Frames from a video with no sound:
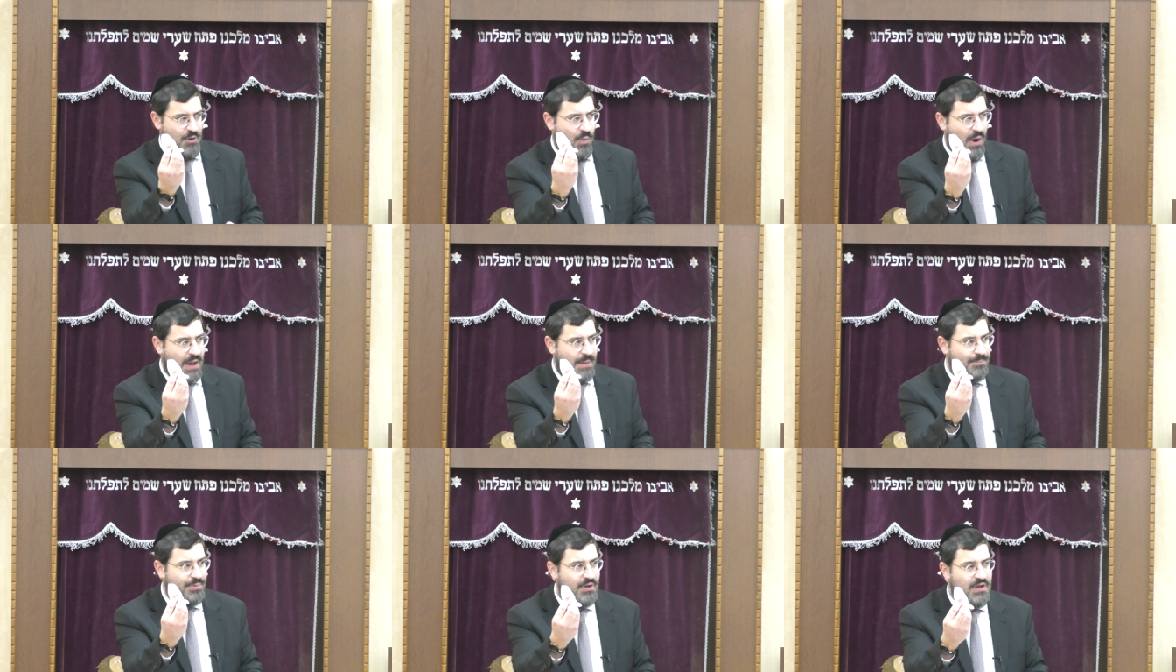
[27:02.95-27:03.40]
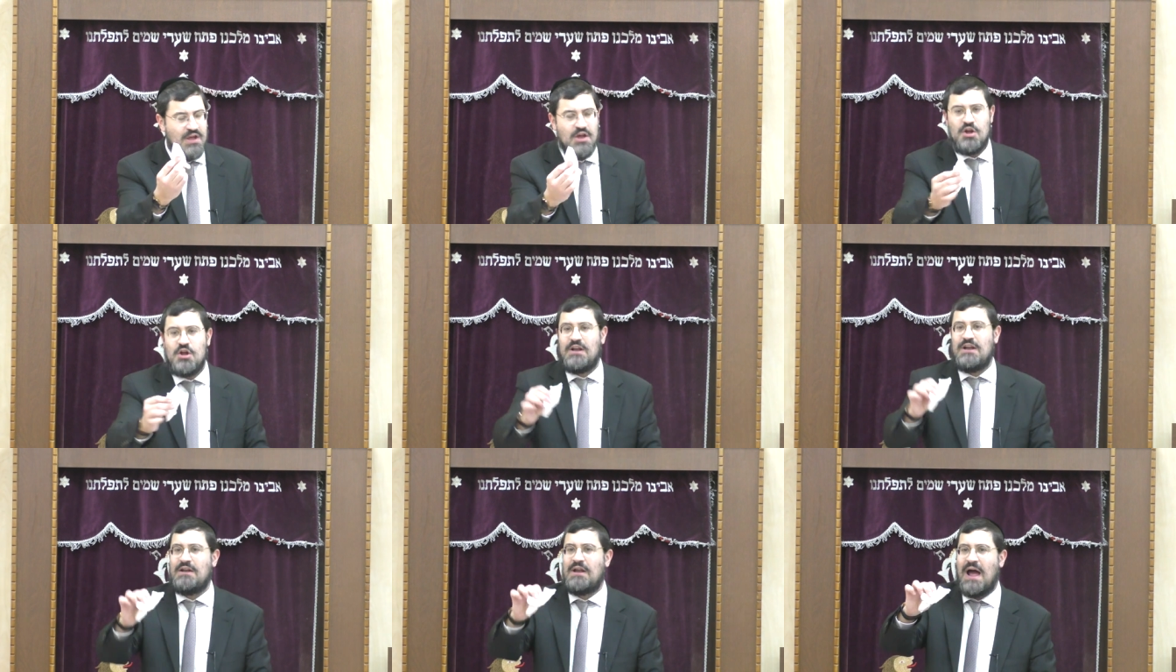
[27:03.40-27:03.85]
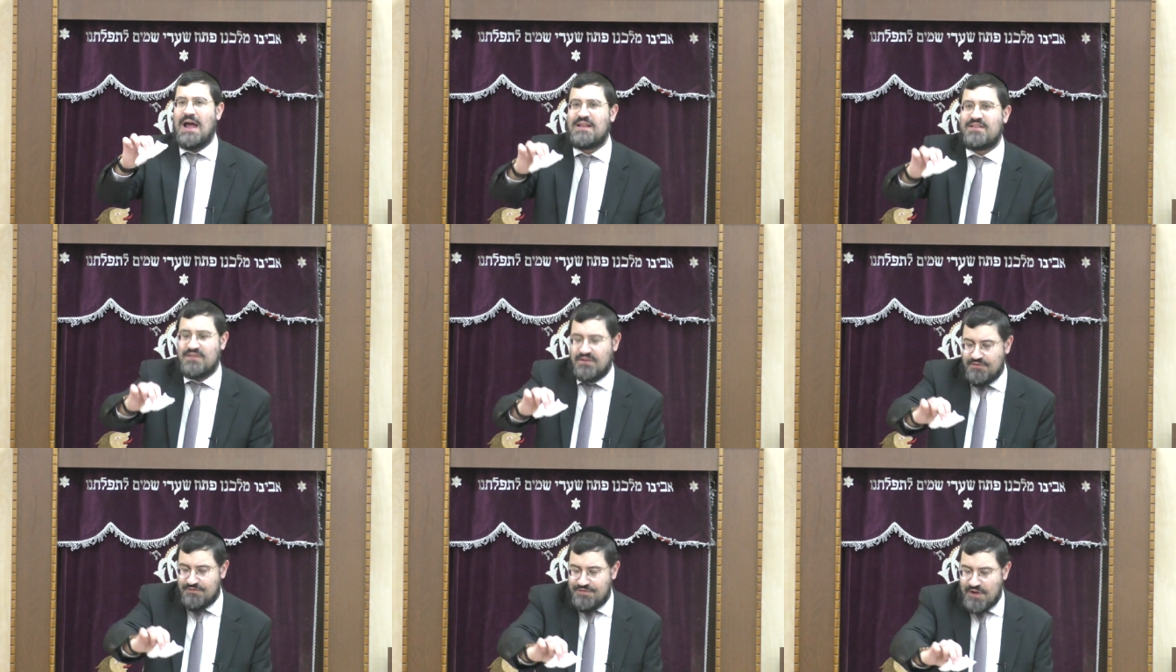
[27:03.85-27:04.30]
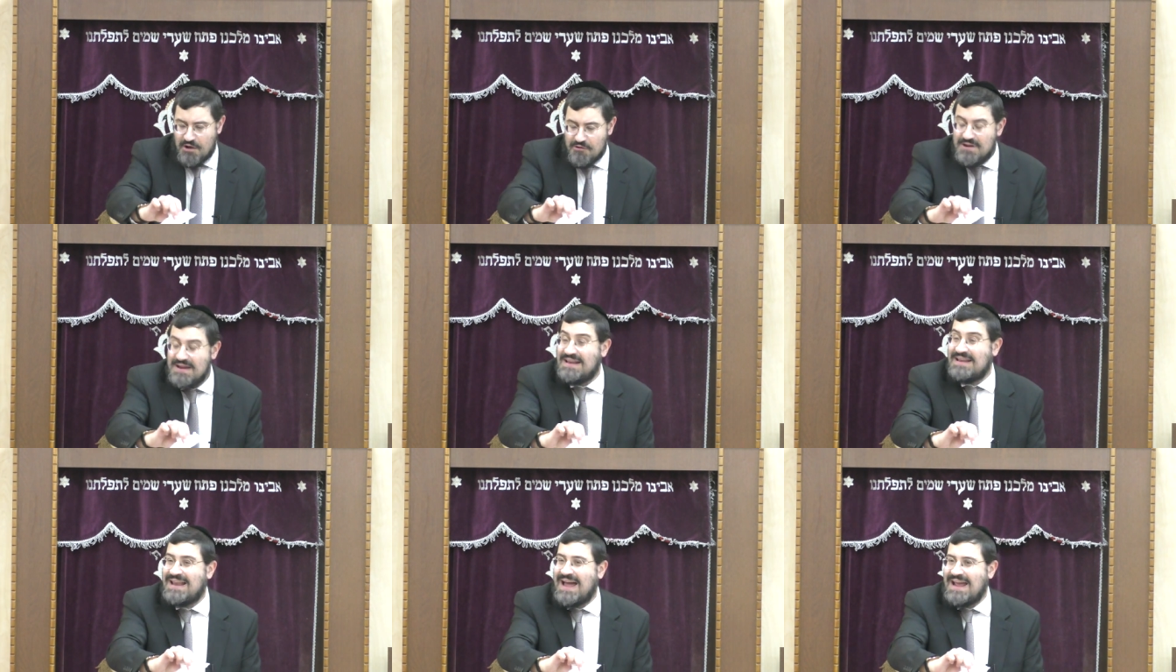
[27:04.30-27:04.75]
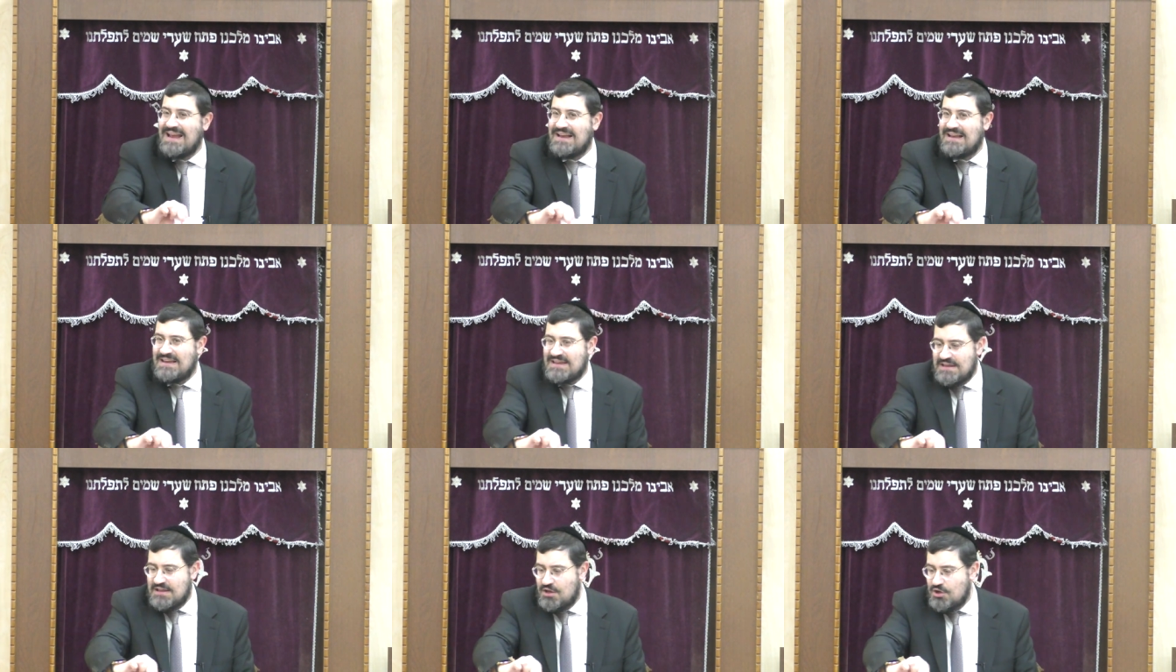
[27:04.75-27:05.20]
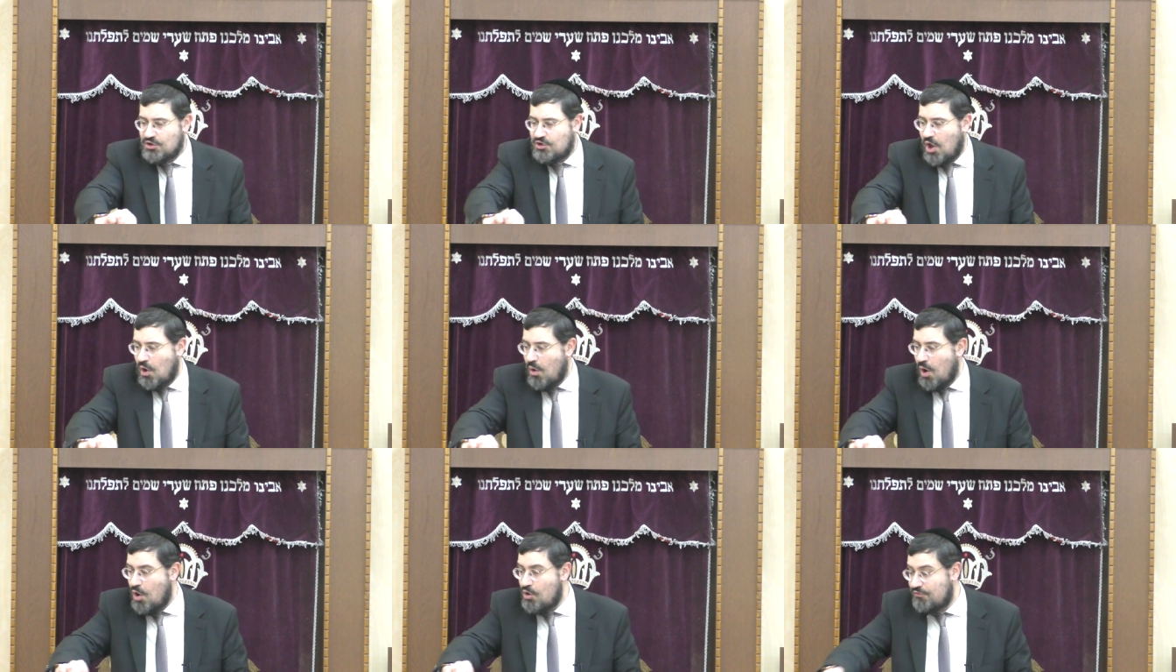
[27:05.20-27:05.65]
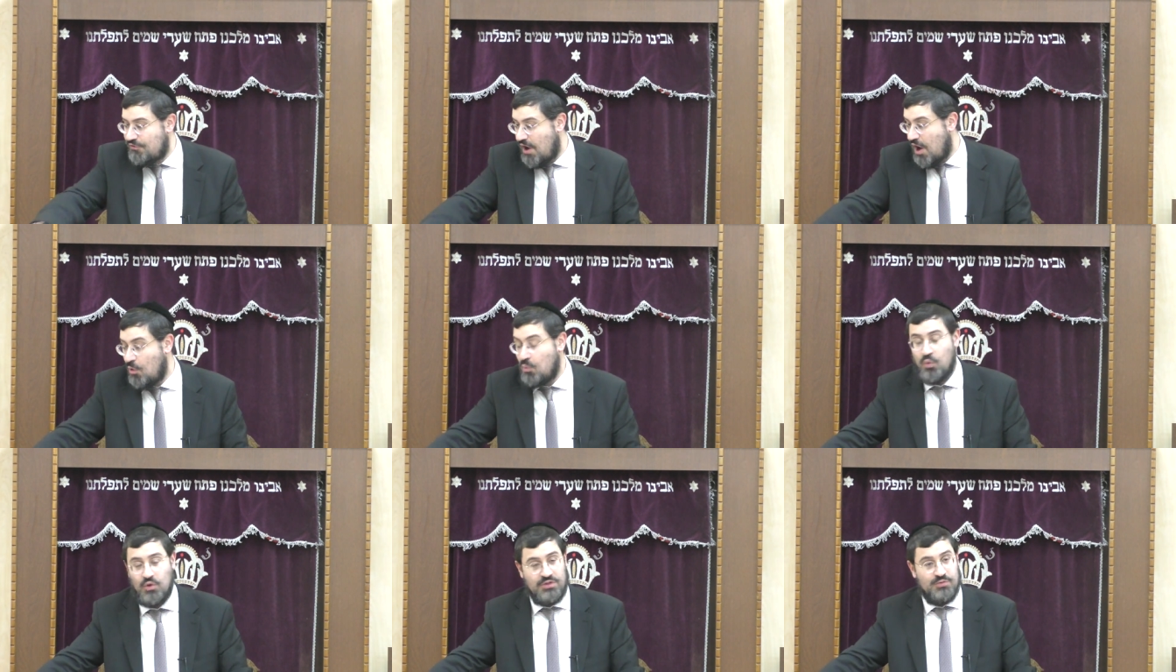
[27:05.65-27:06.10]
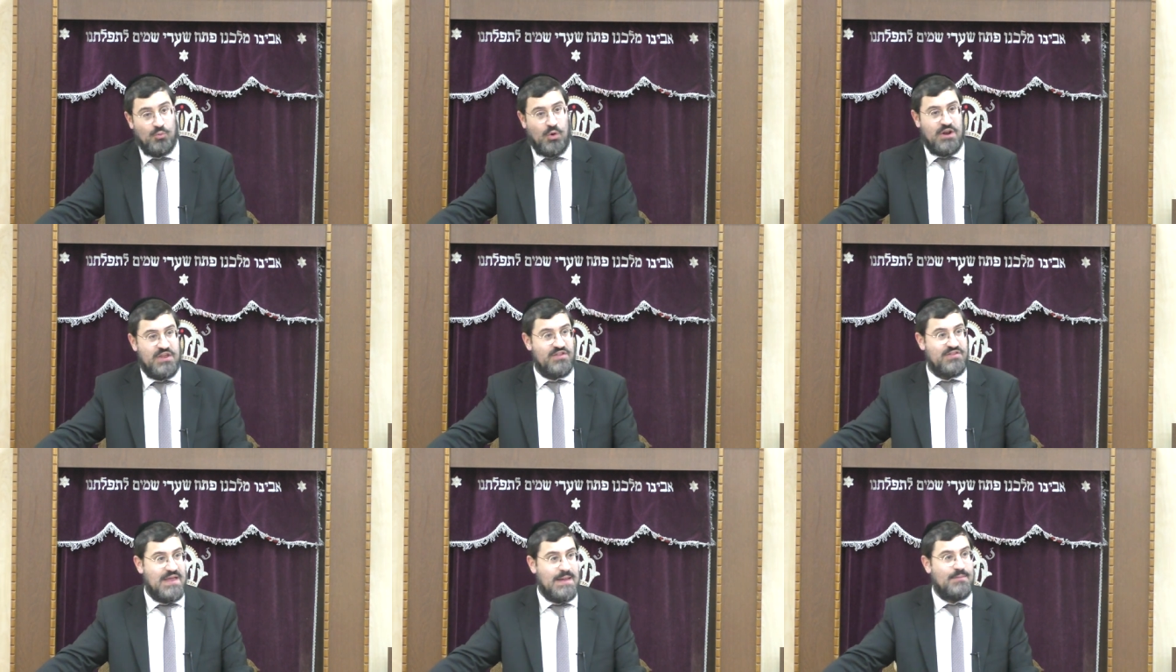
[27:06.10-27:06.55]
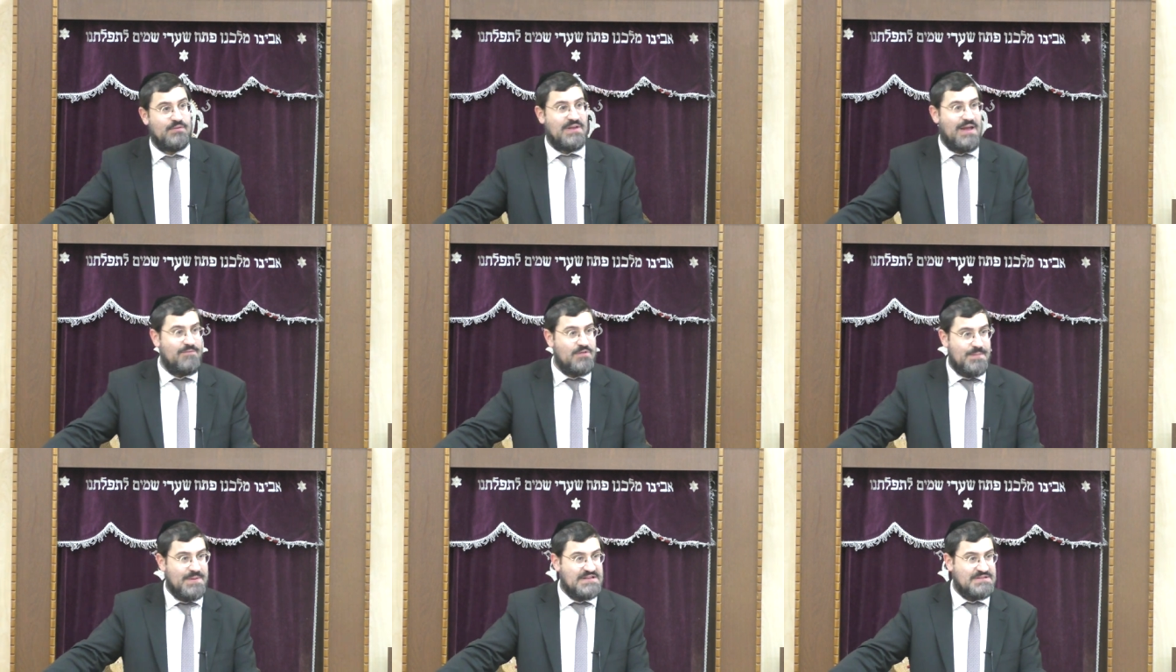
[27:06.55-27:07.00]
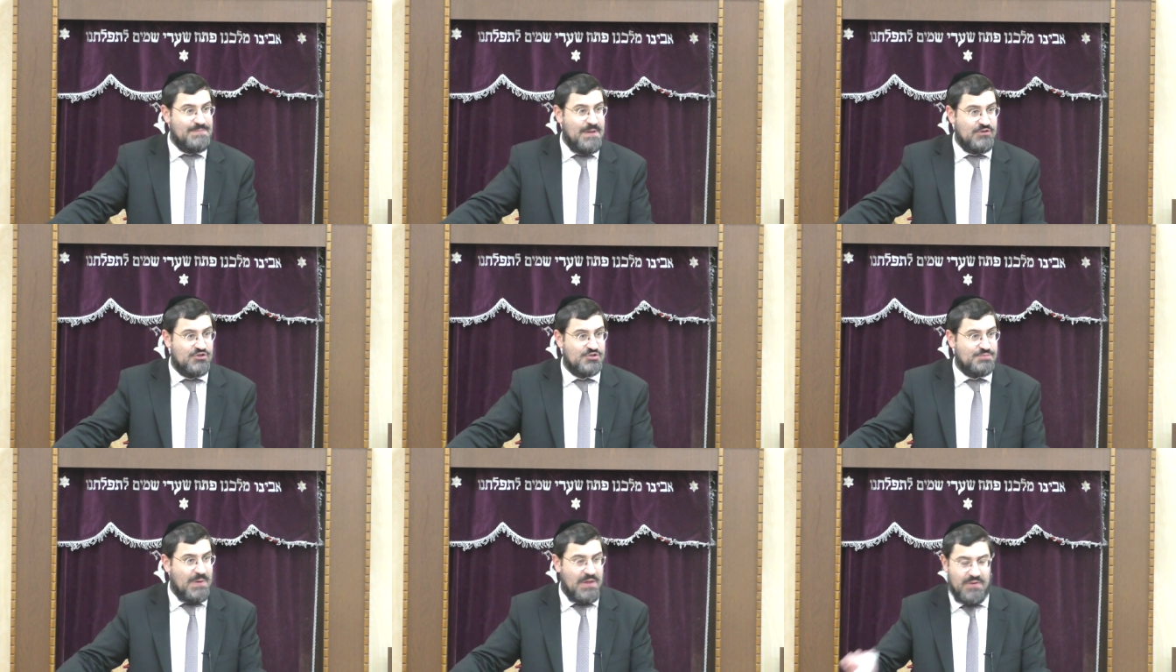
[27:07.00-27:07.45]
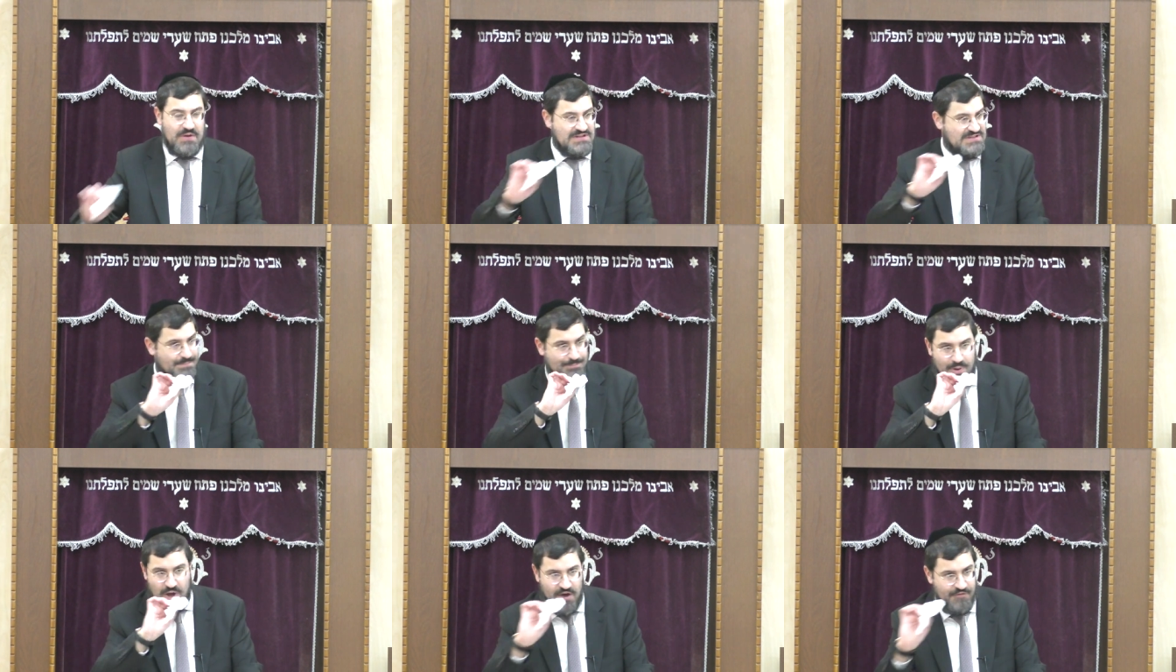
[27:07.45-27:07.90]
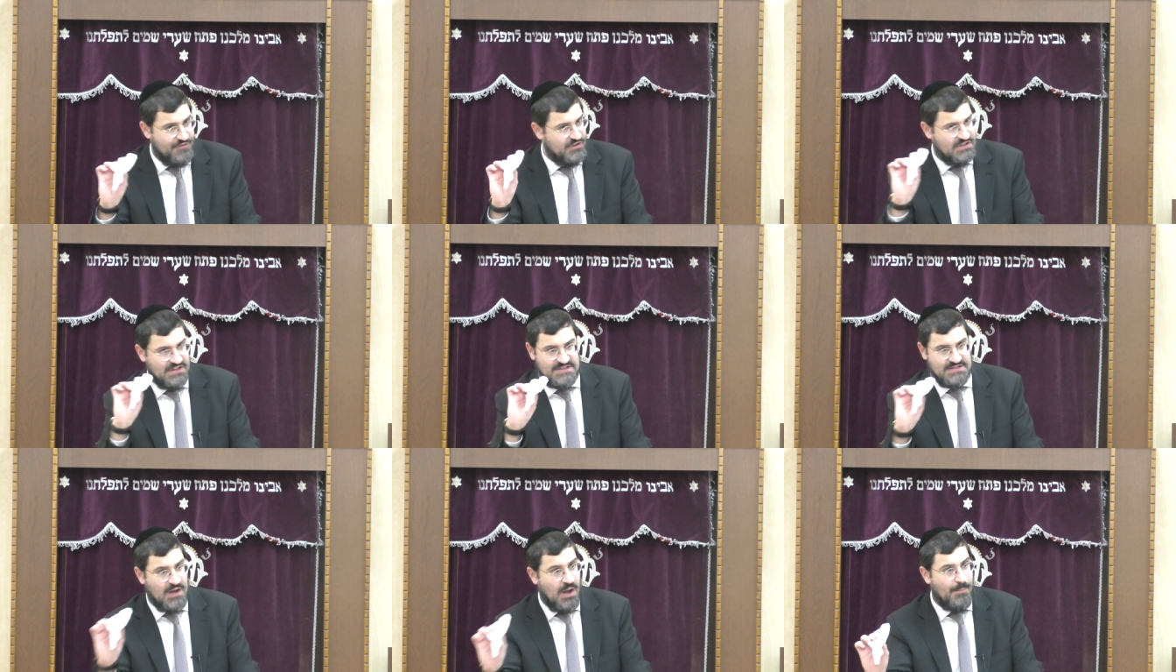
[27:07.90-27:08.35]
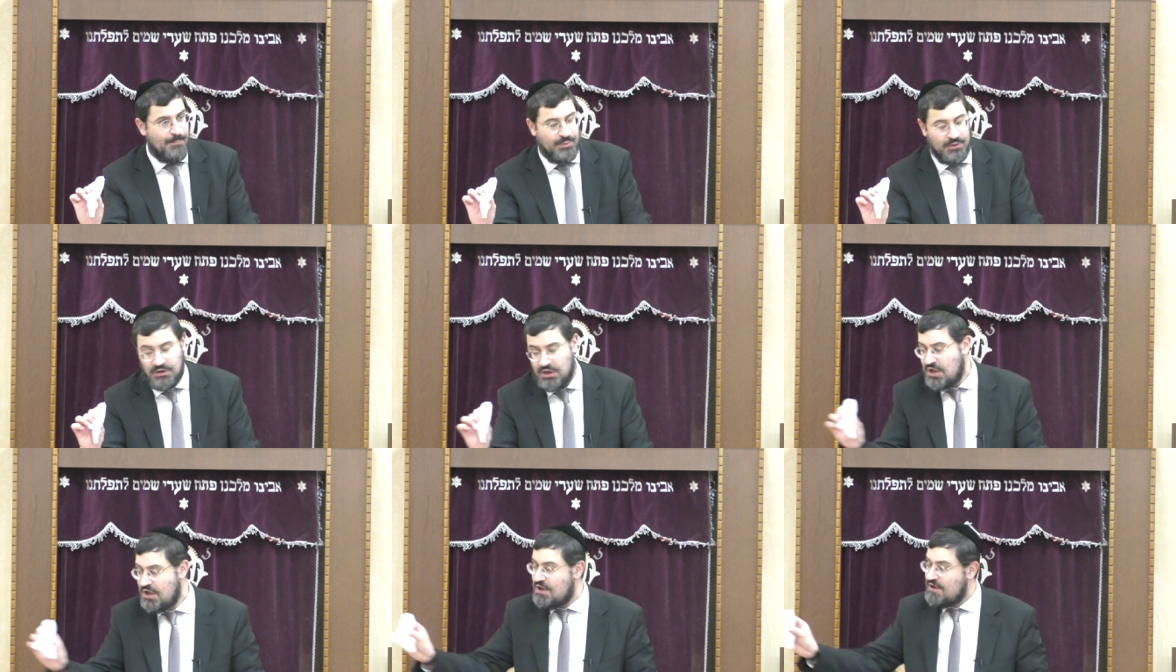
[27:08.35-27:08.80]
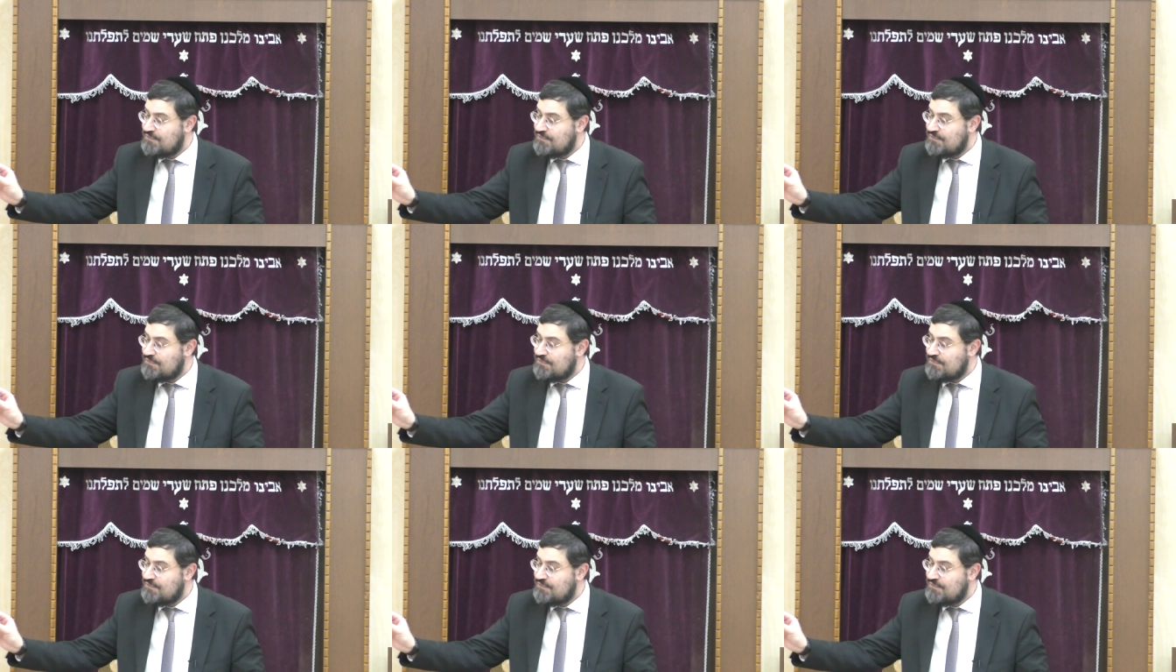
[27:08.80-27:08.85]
wipe, very lightly, go over a wooden, one of the tables I have in the base medrash, by the way, is a perfect example.